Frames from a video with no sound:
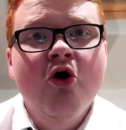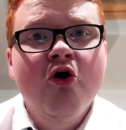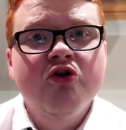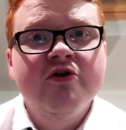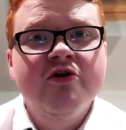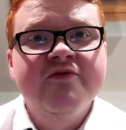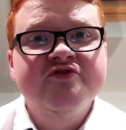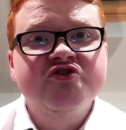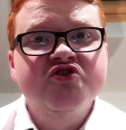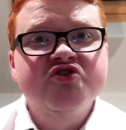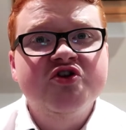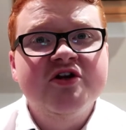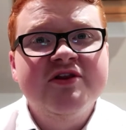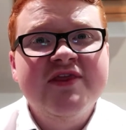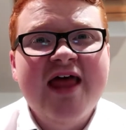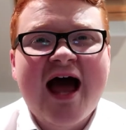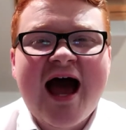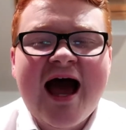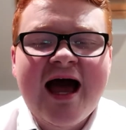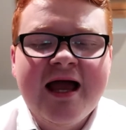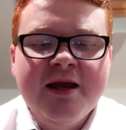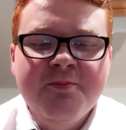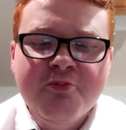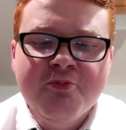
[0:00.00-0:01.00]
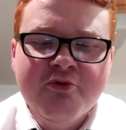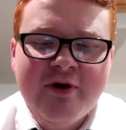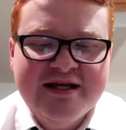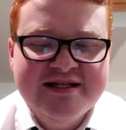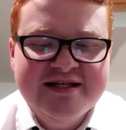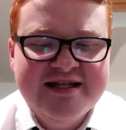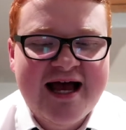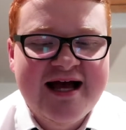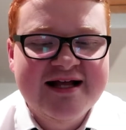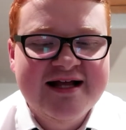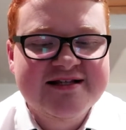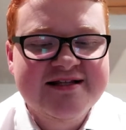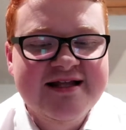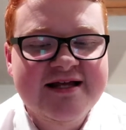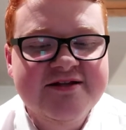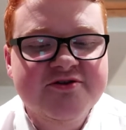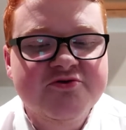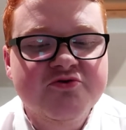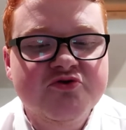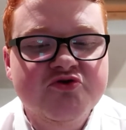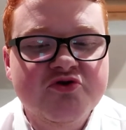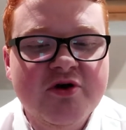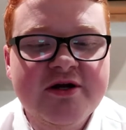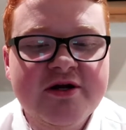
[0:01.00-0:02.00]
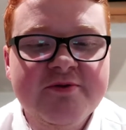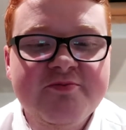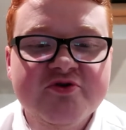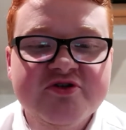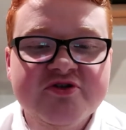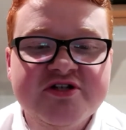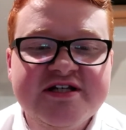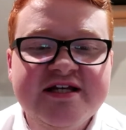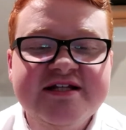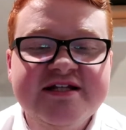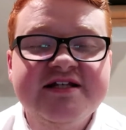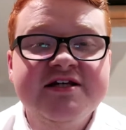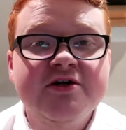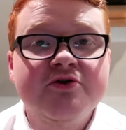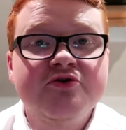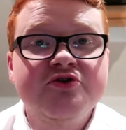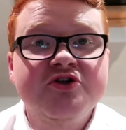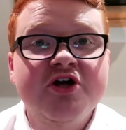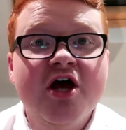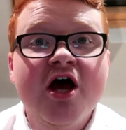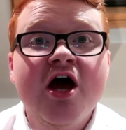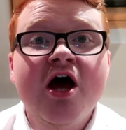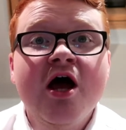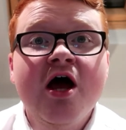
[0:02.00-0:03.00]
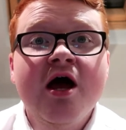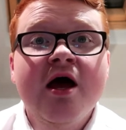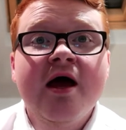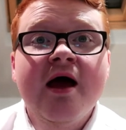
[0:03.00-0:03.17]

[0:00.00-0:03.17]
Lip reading: All of a sudden, the high press that Atalanta were trying to put City under,